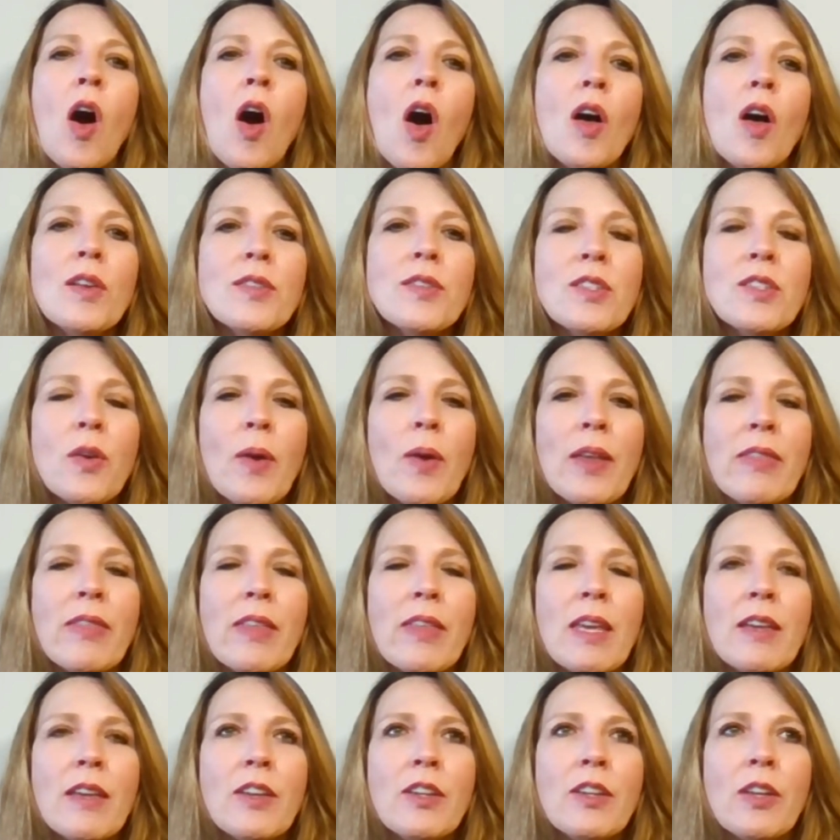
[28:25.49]
Also, I
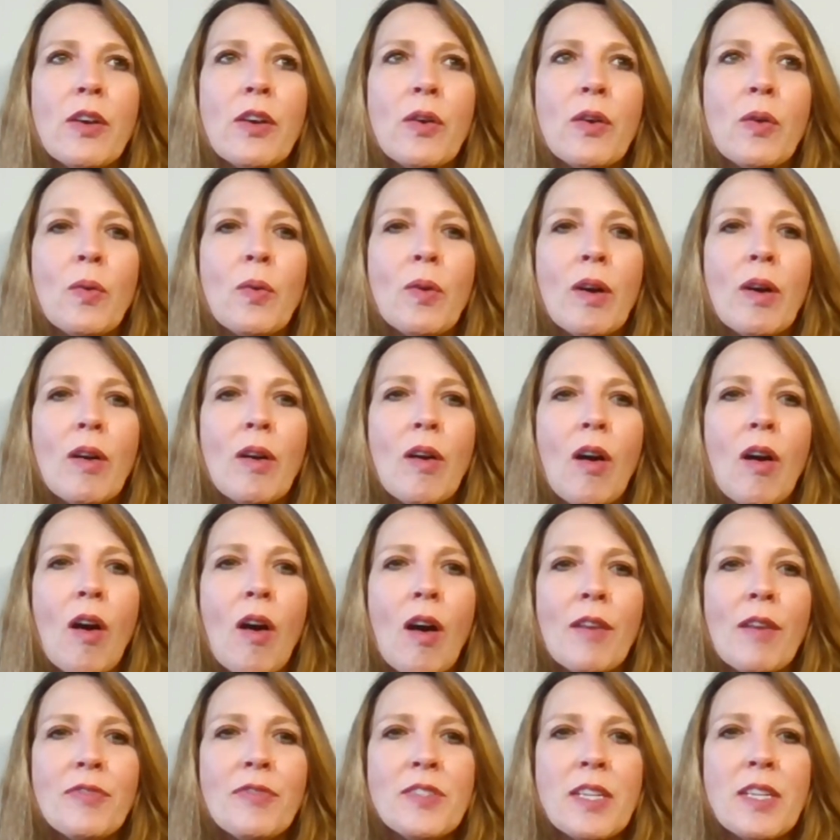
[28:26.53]
think,
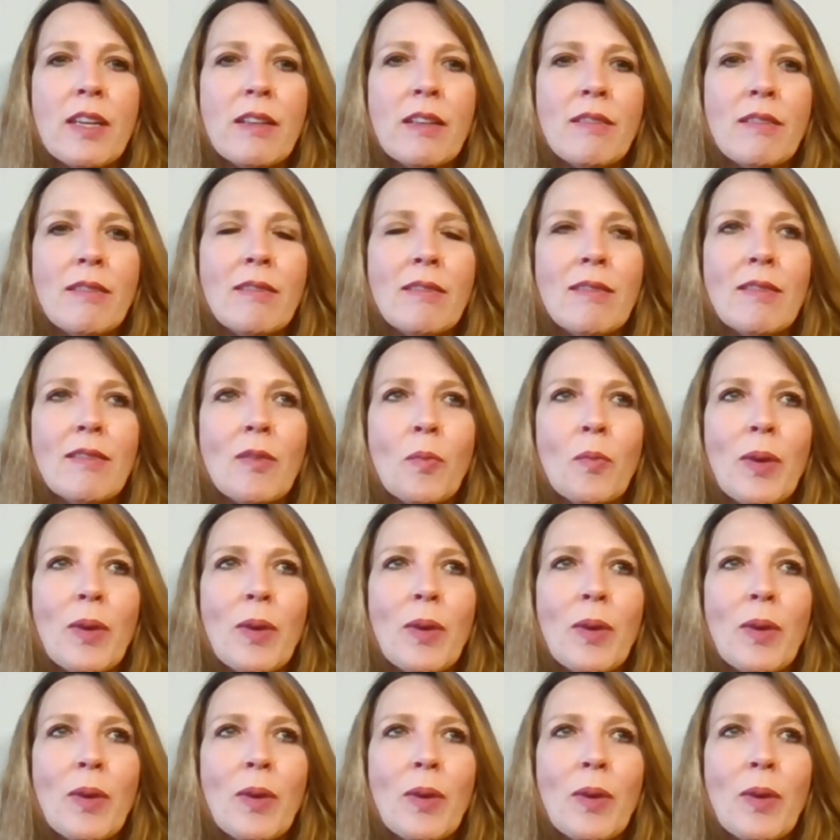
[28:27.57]
often